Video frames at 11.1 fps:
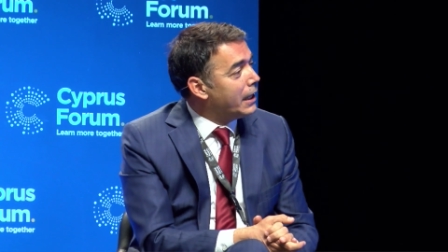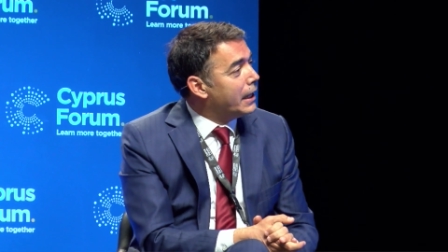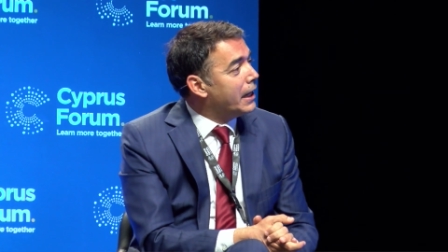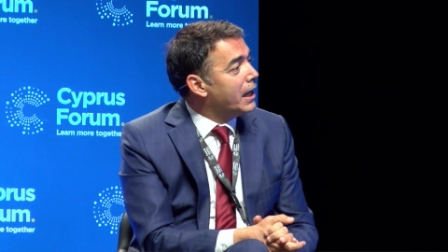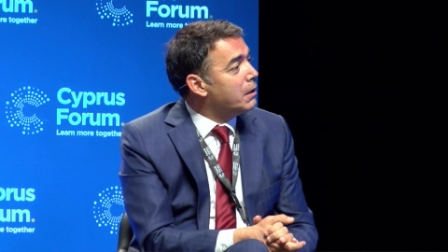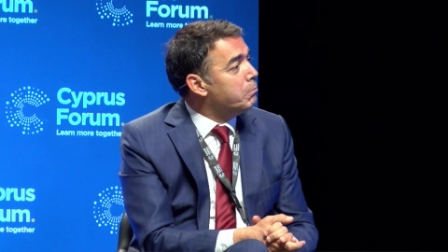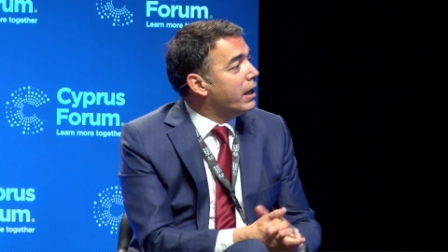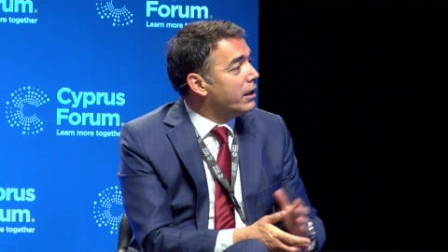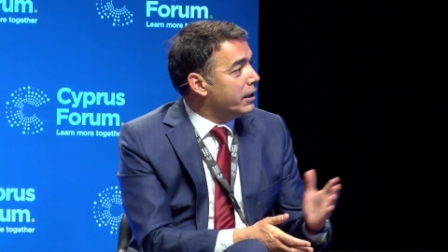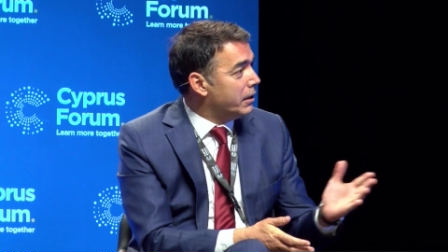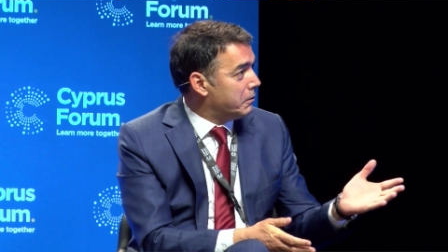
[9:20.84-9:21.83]
And
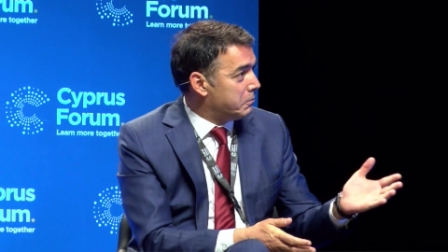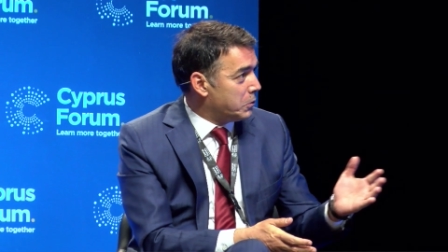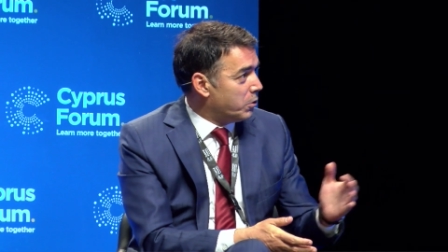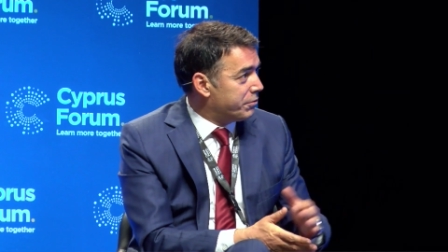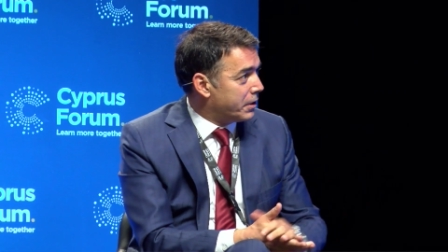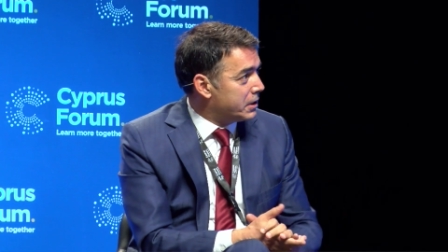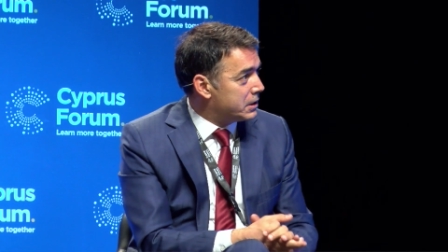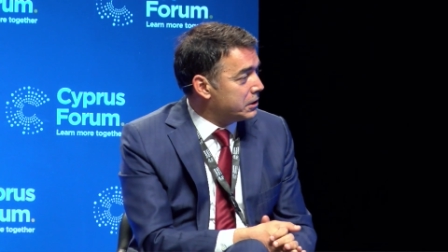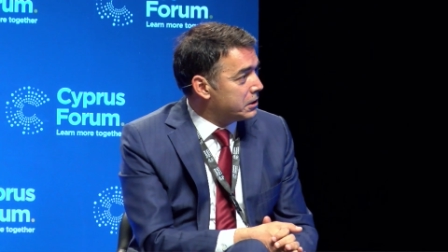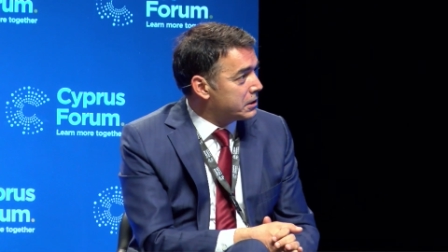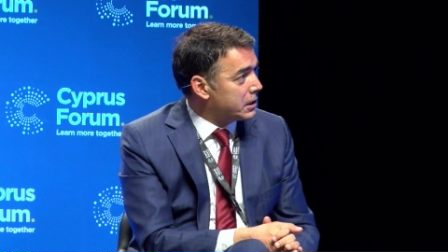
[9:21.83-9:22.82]
many of our
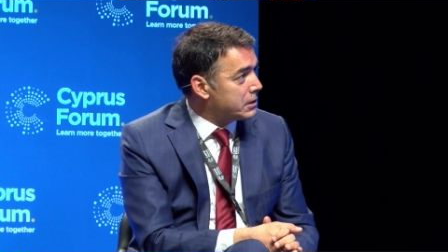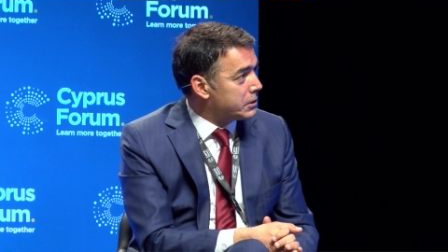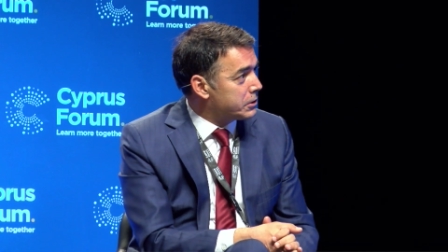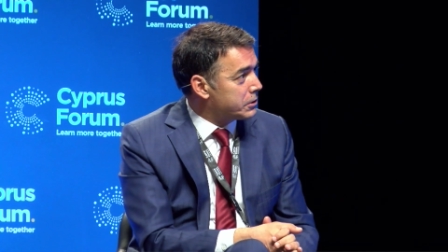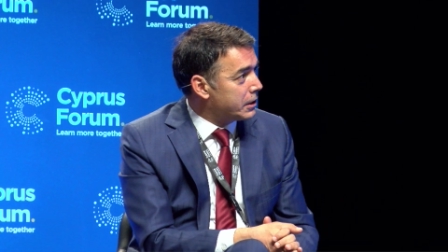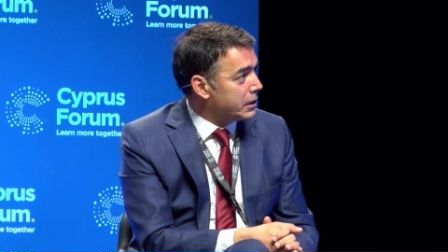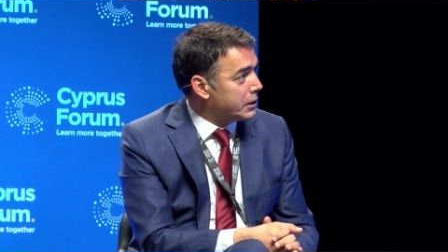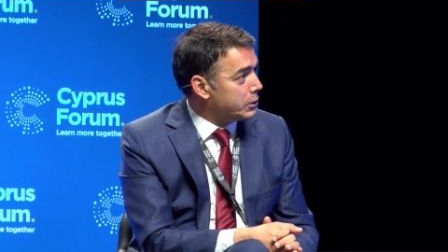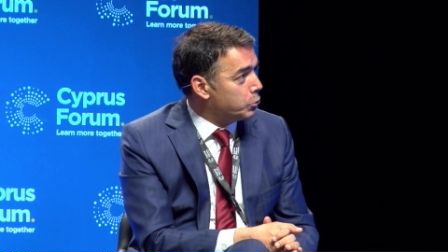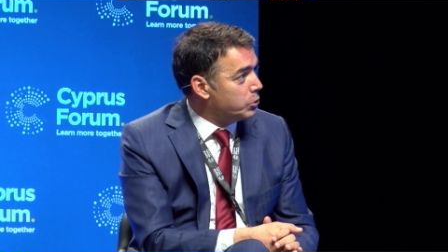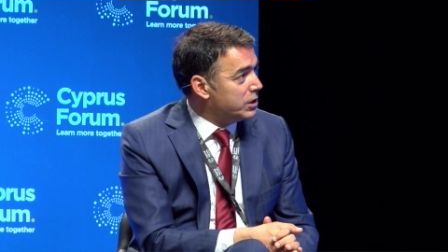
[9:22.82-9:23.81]
citizens
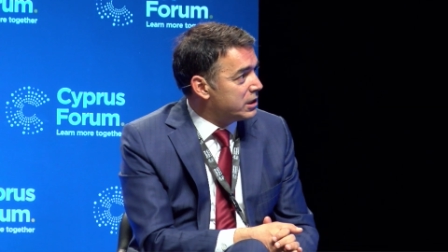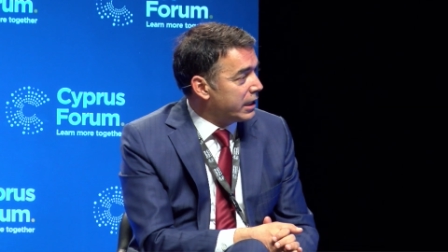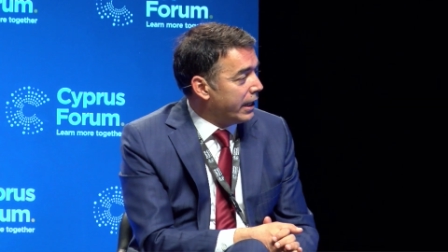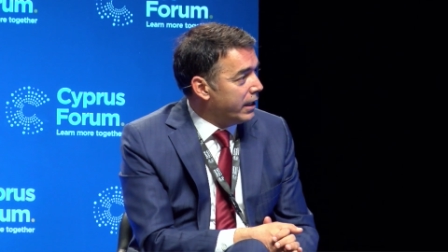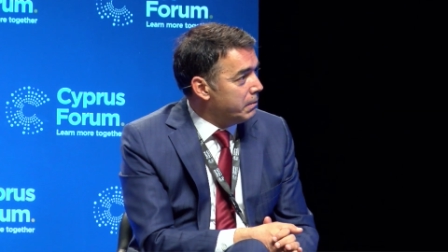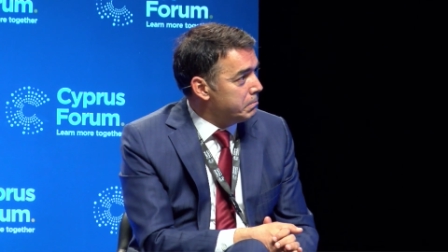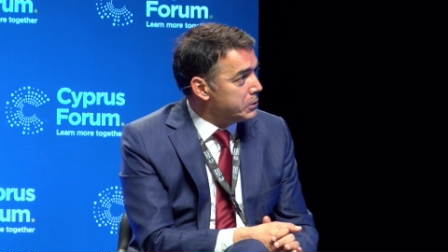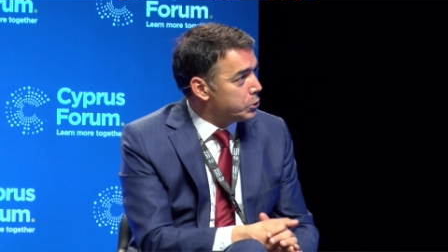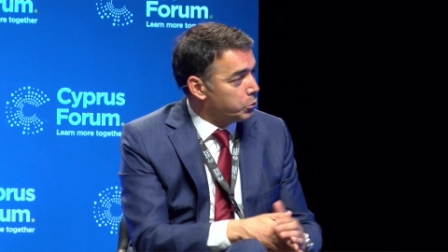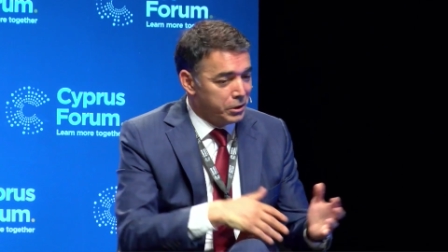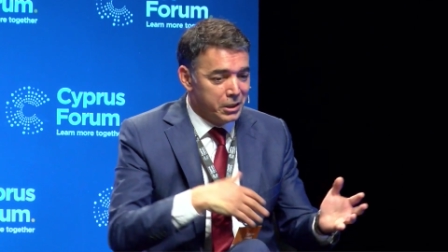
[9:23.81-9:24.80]
do the same.
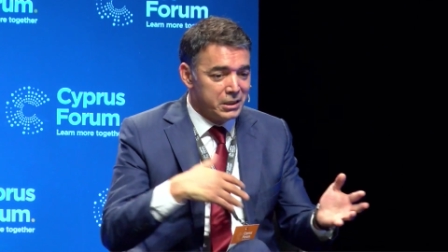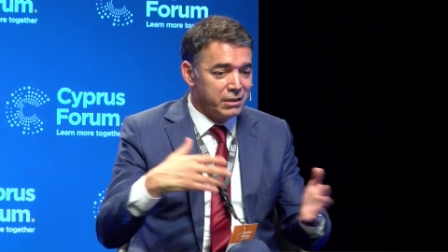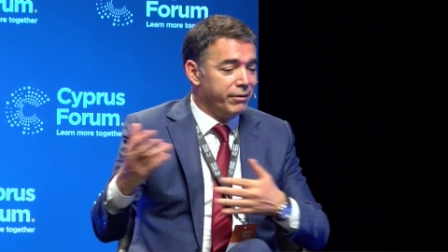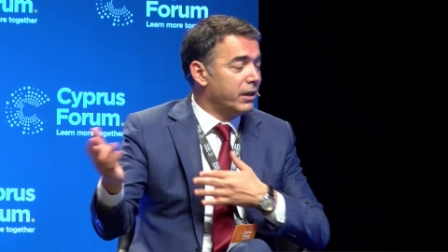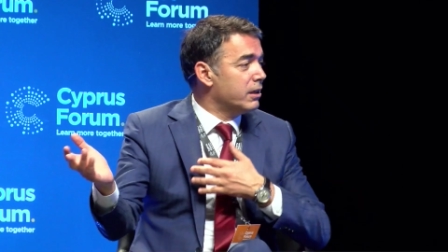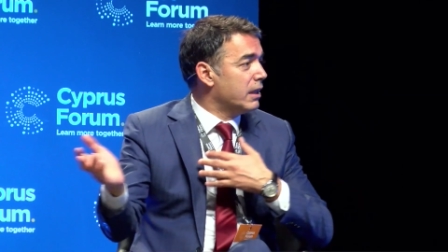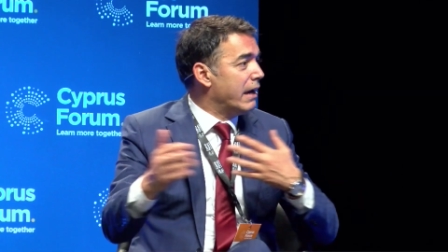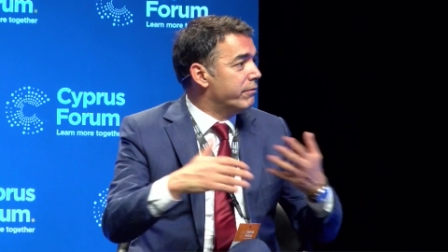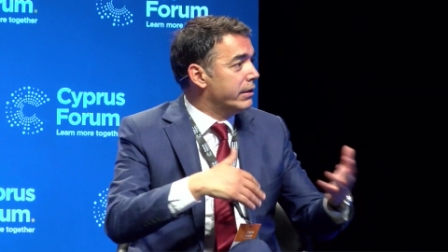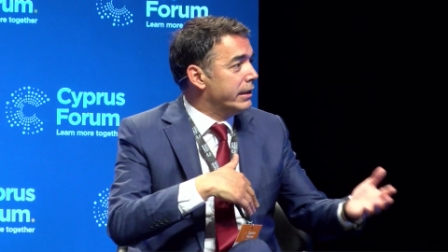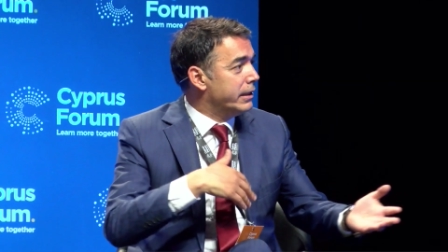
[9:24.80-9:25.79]
So there is a very
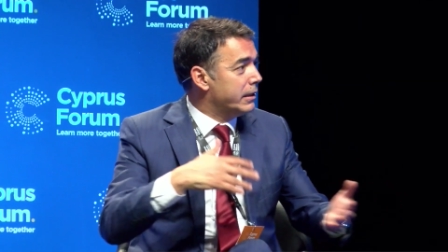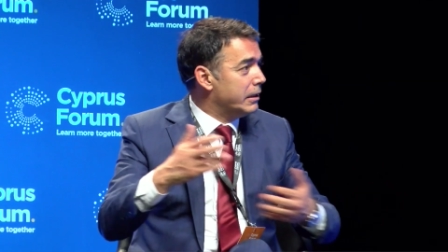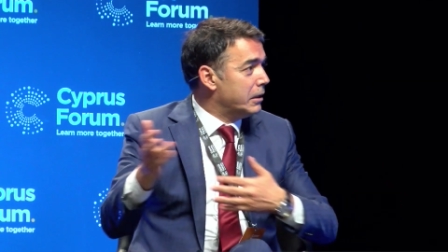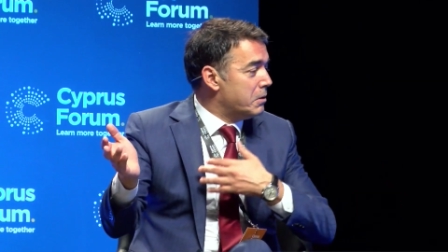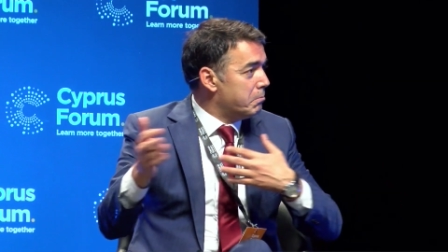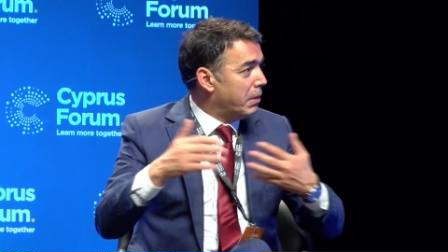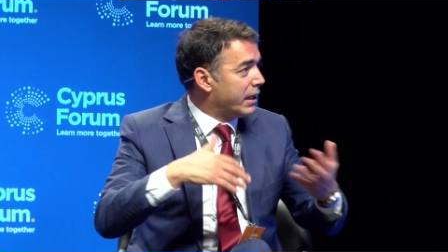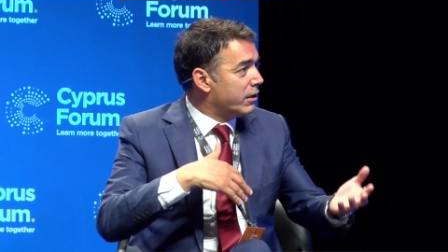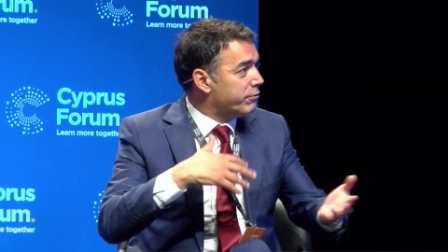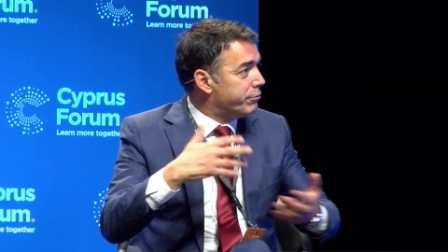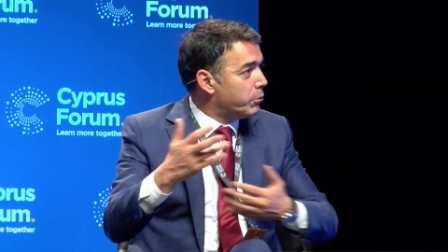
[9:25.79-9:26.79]
lively back
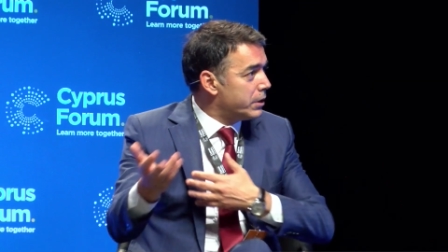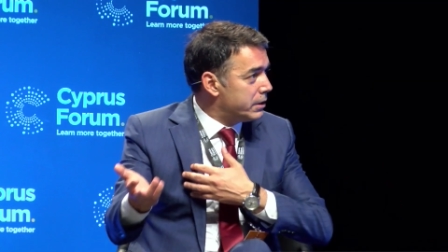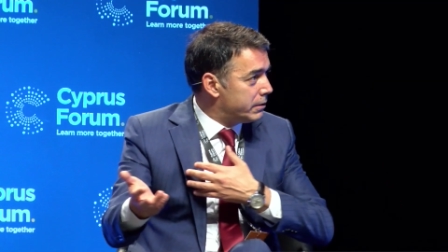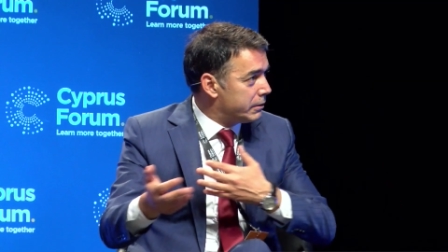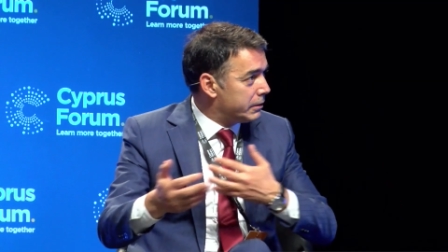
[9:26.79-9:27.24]
and forth.